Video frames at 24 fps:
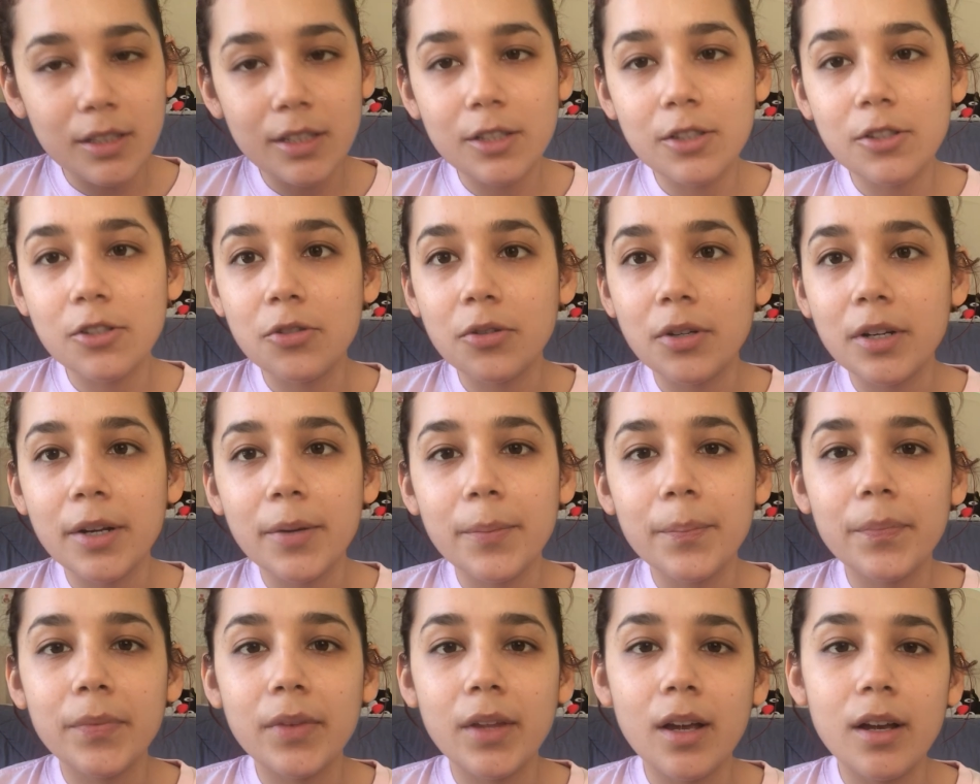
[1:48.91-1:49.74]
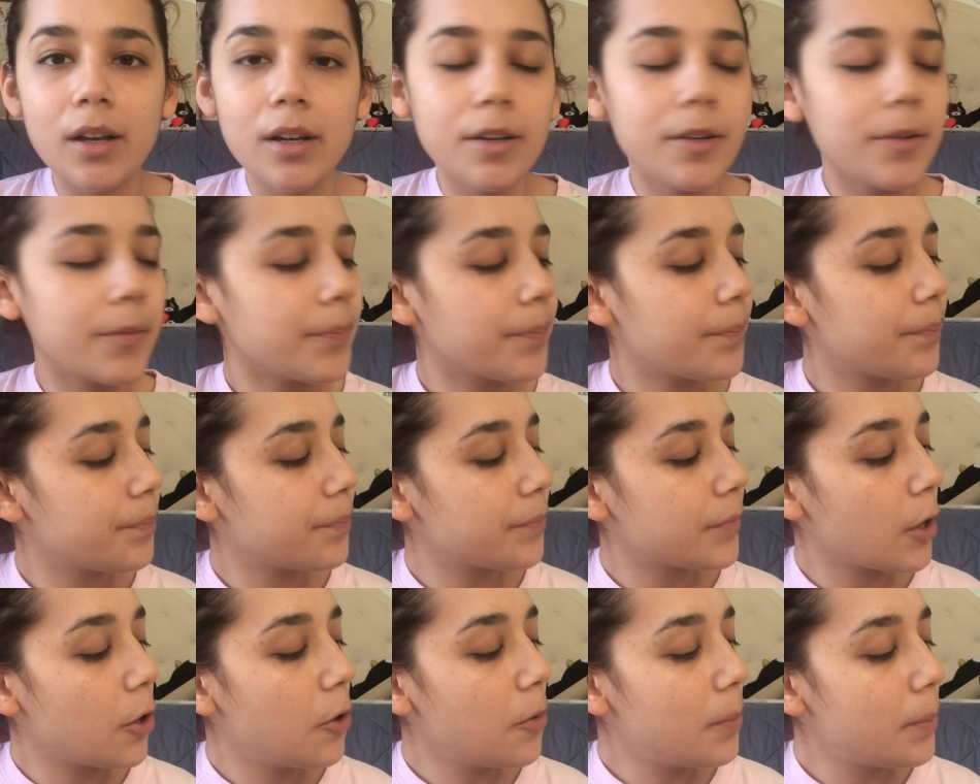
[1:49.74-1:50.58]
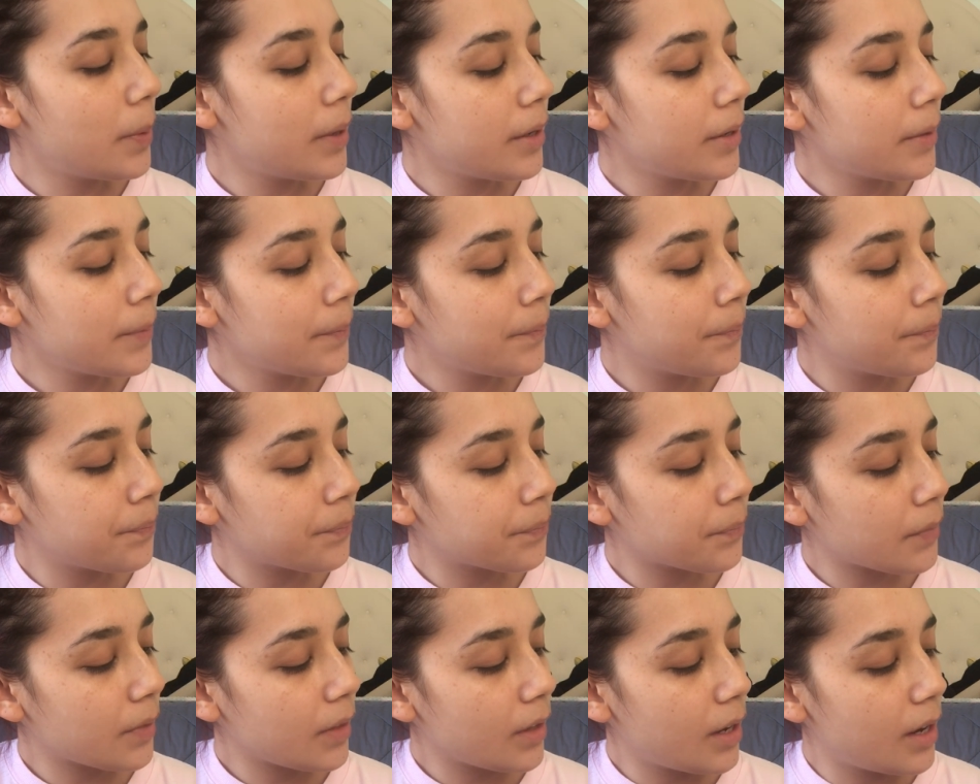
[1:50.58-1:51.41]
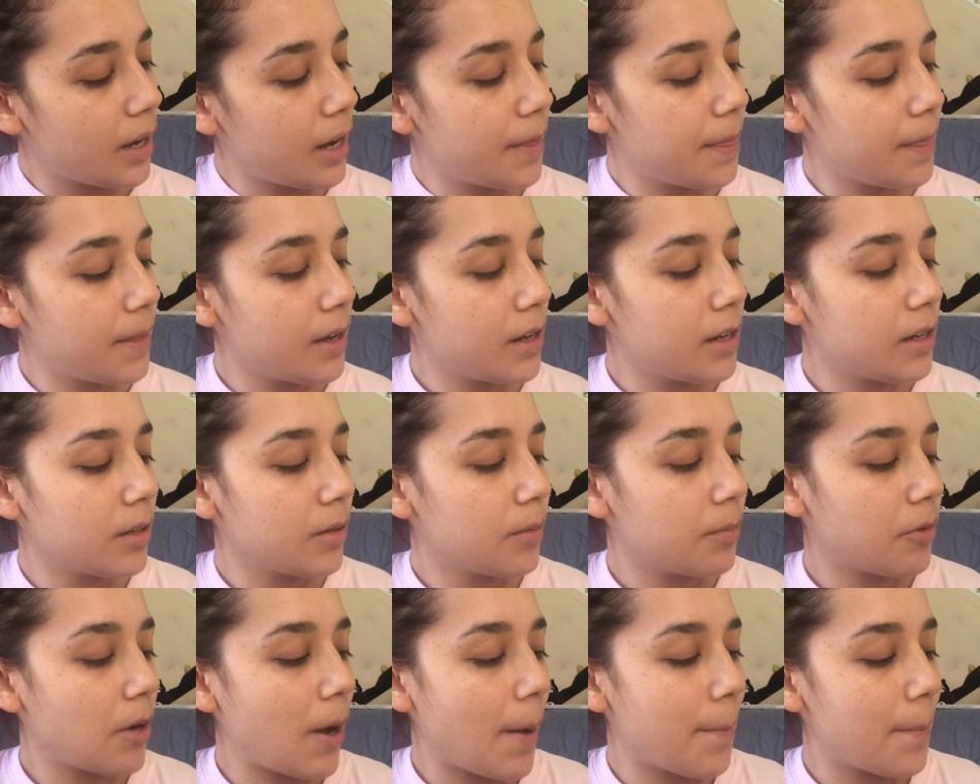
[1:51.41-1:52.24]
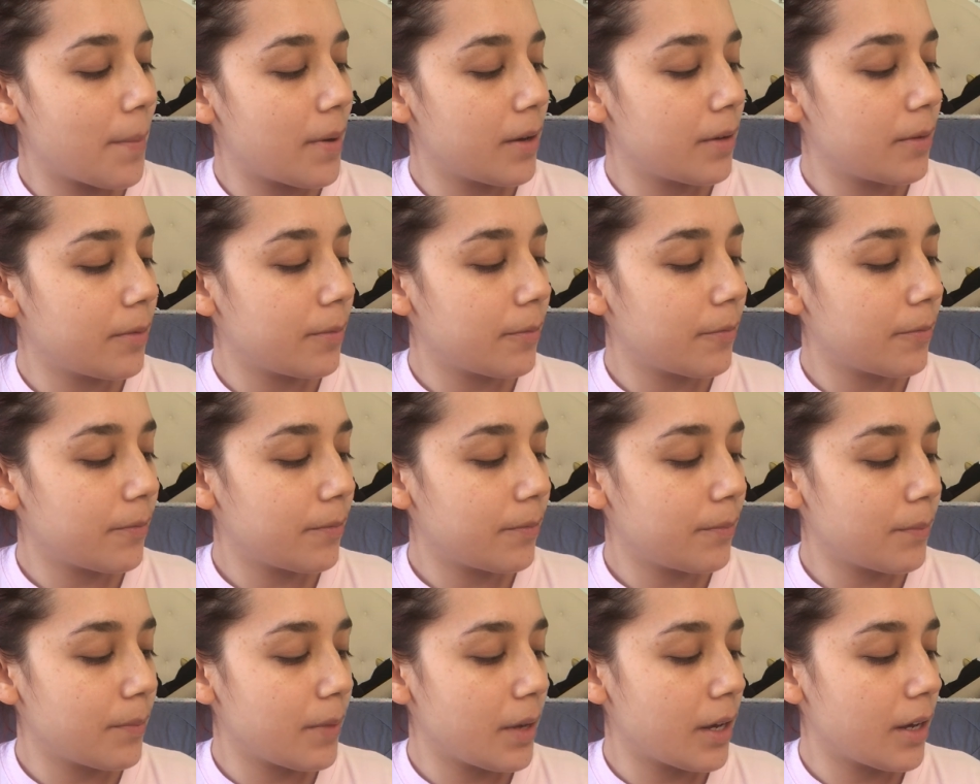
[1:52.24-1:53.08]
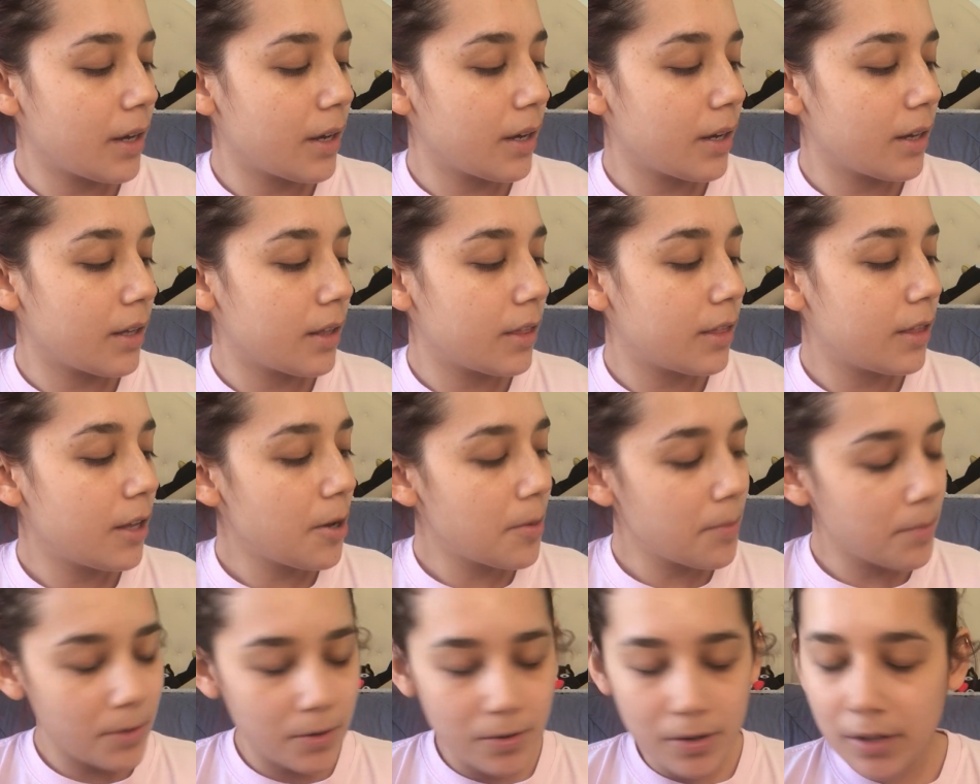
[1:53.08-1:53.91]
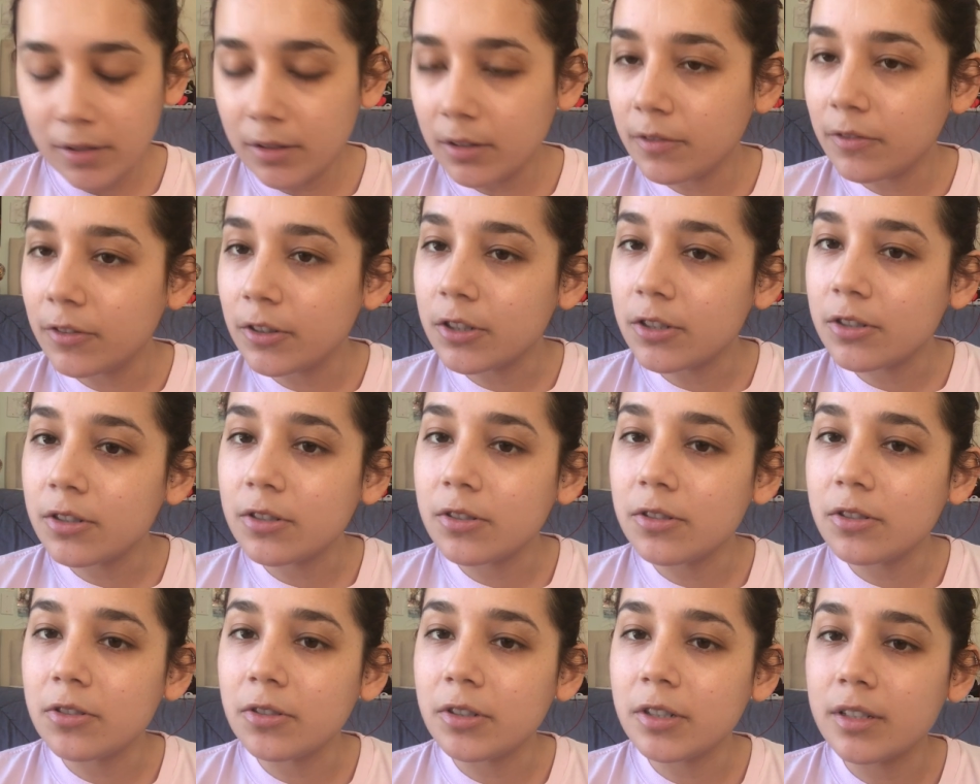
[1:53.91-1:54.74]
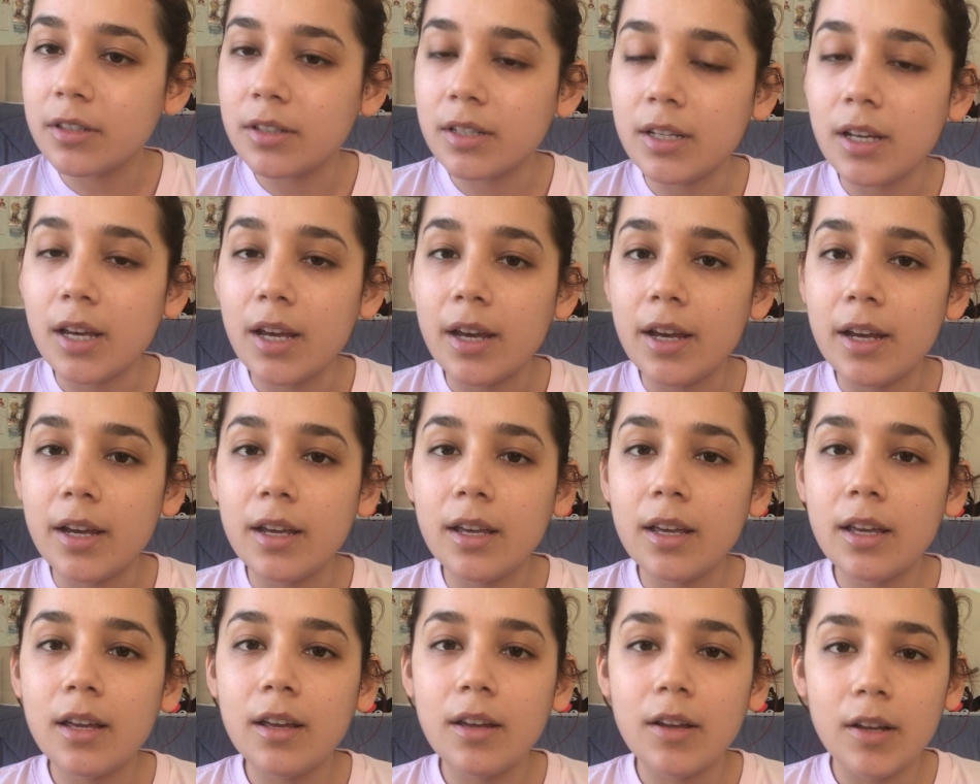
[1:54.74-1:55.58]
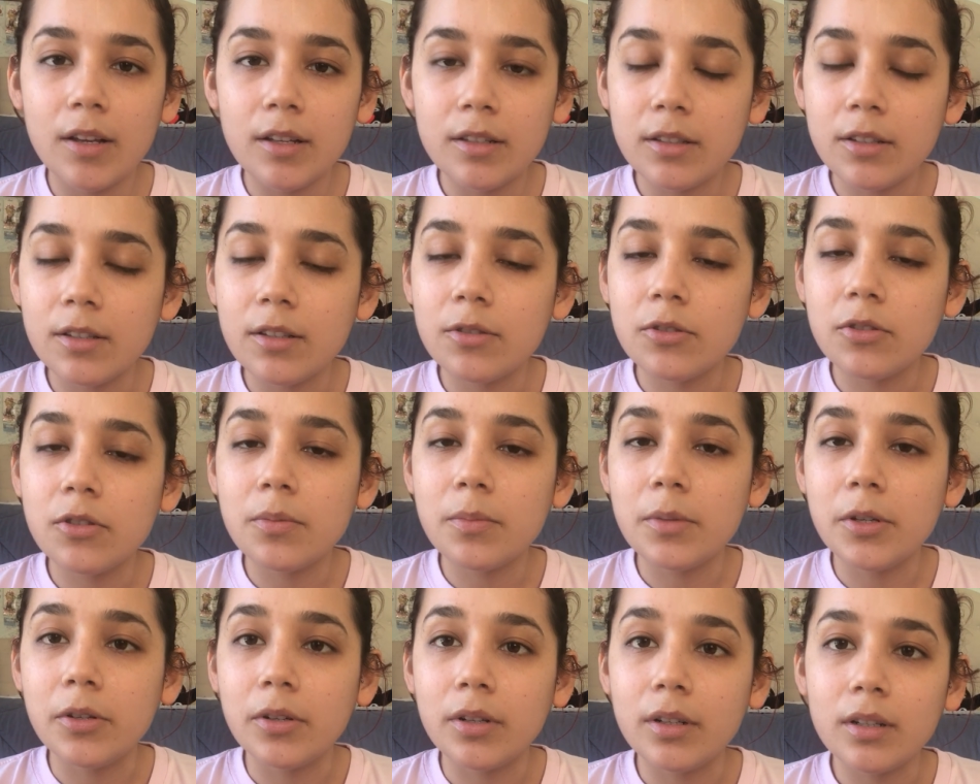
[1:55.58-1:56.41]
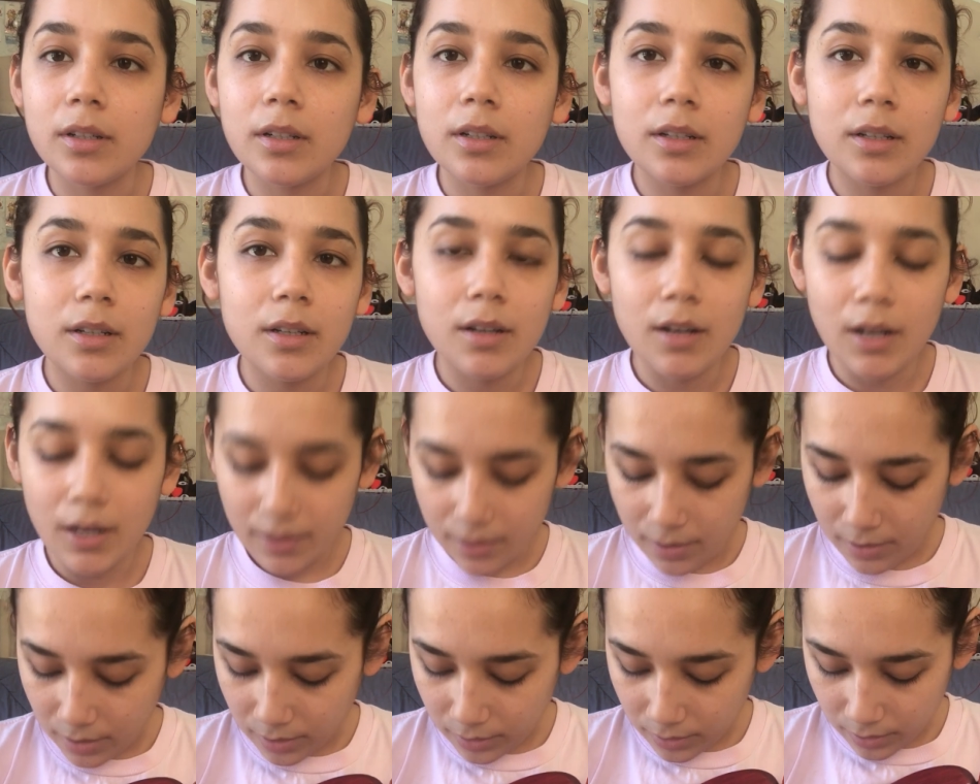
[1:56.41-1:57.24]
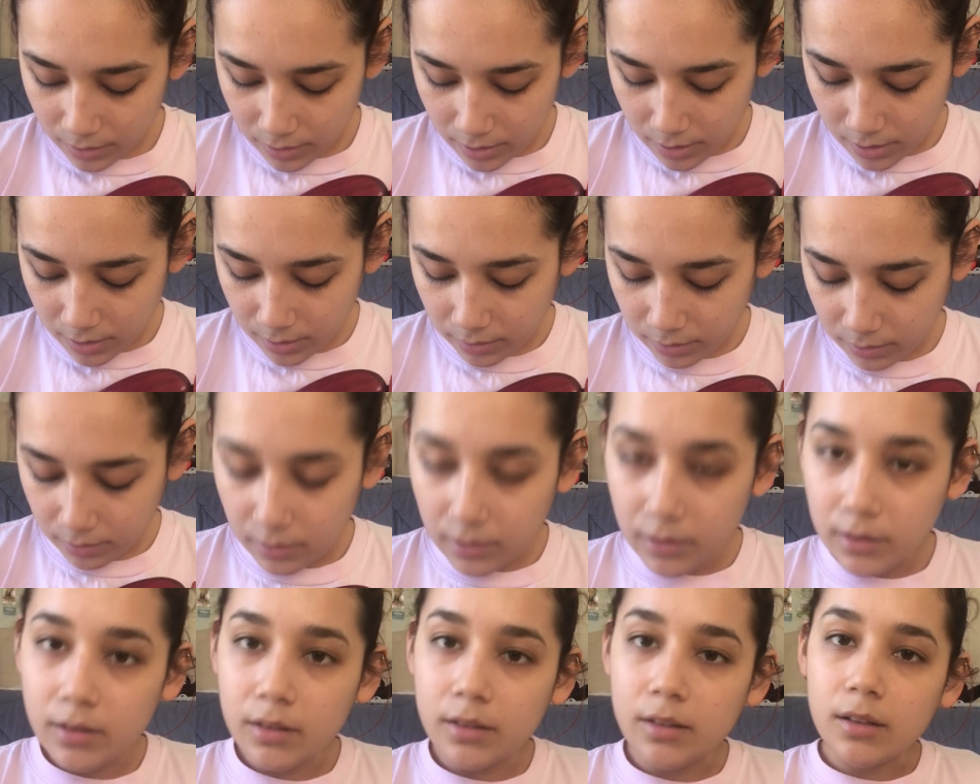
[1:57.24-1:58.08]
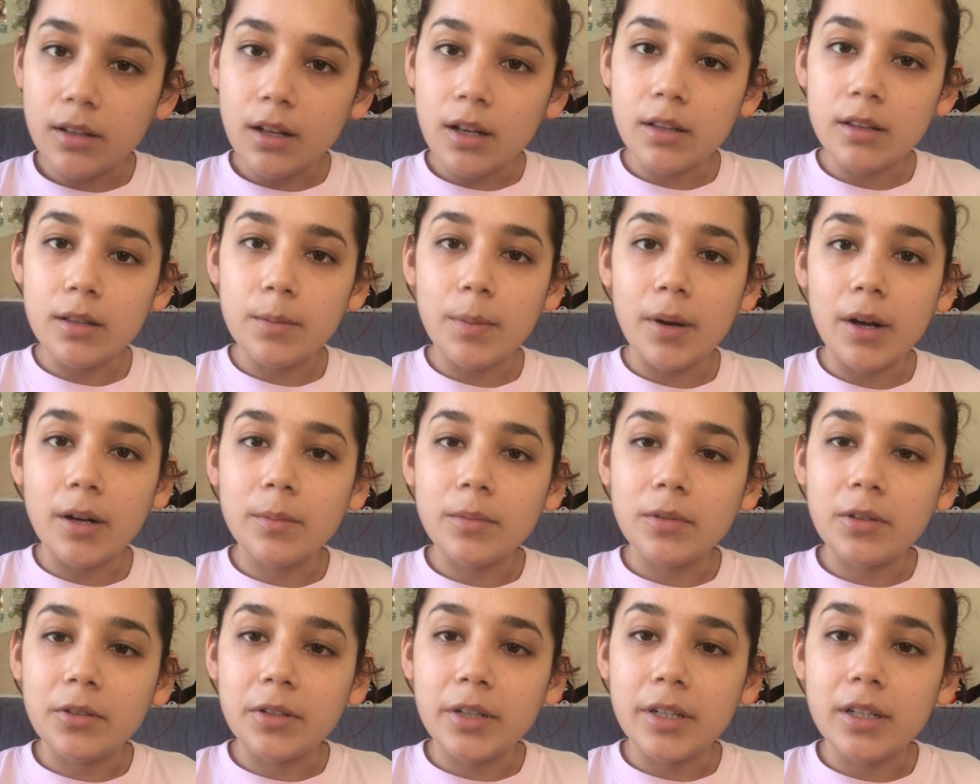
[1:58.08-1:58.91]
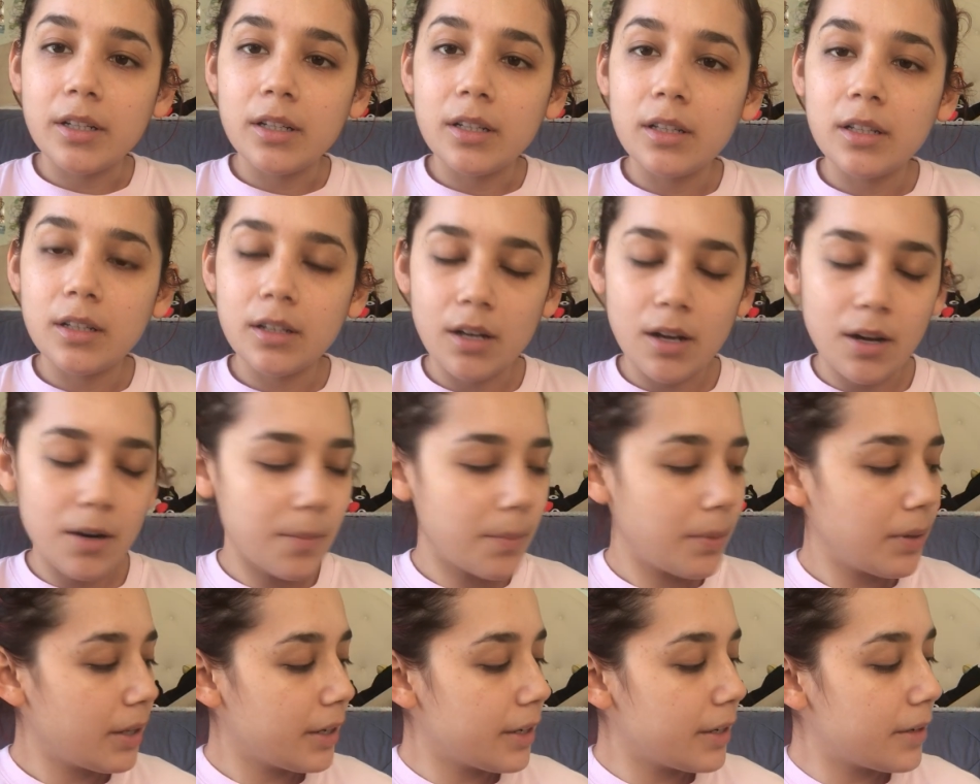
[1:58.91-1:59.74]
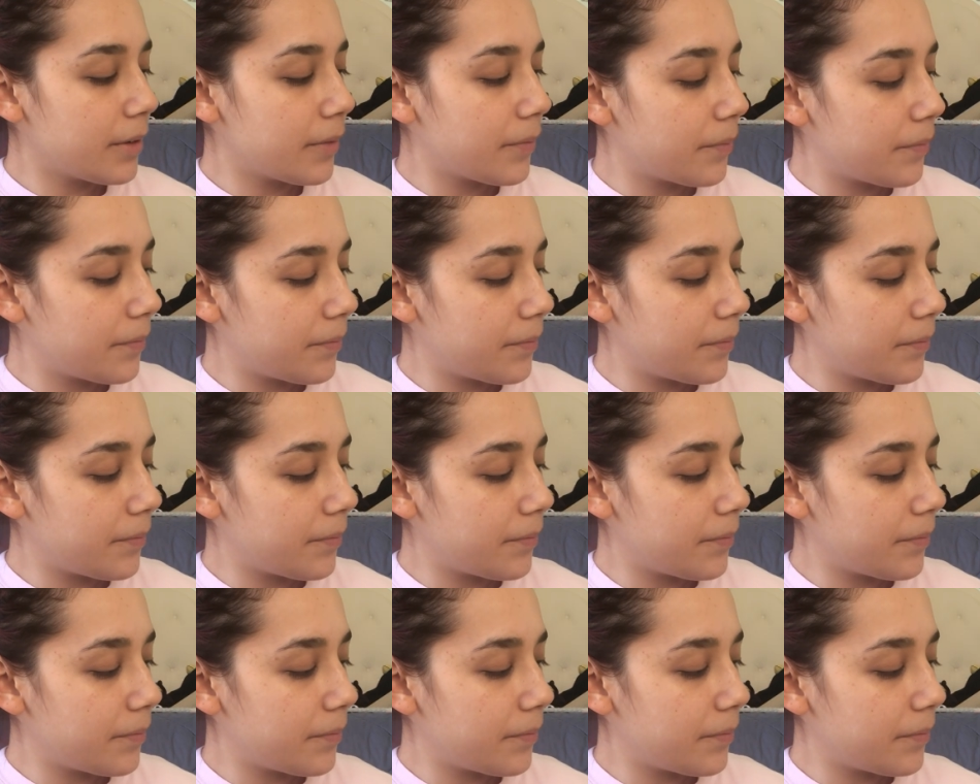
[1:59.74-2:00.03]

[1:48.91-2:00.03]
string open, and then prop my thumb around the first 2 strings, E, A, so those are muted, and then the bottom 3 are played.